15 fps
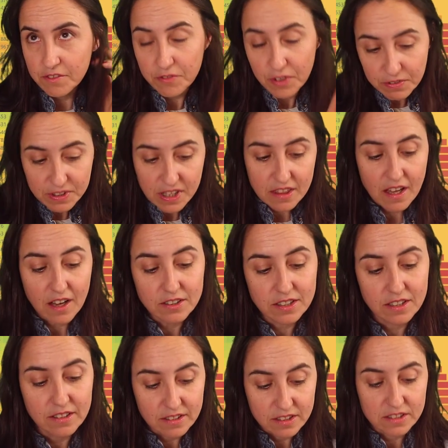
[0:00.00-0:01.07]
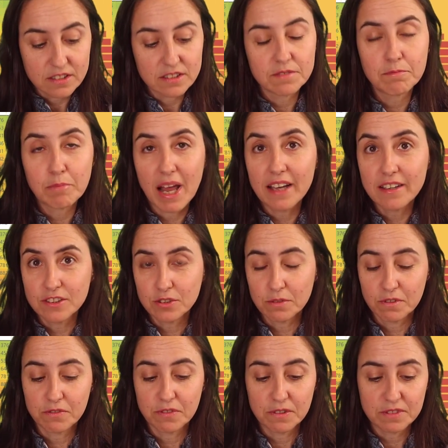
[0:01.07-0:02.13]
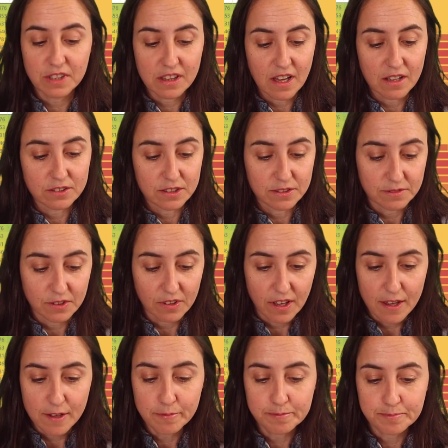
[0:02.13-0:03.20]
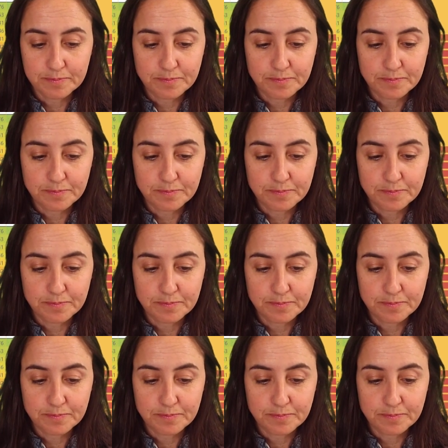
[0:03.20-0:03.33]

50,000, and this is black is over 50,000. Okay.